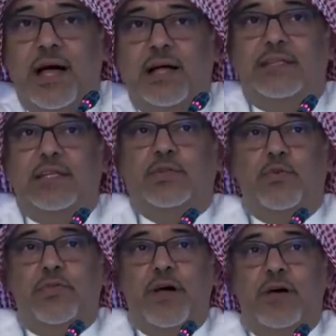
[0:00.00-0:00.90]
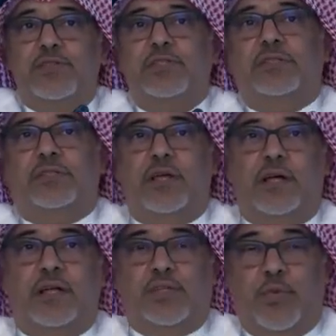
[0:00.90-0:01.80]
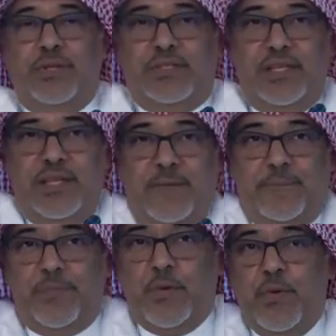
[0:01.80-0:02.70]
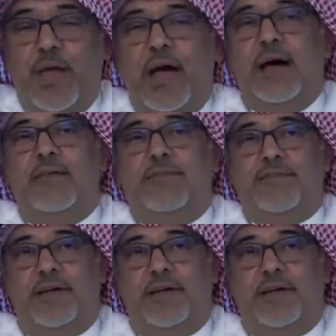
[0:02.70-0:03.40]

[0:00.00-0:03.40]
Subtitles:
And in 2020, we have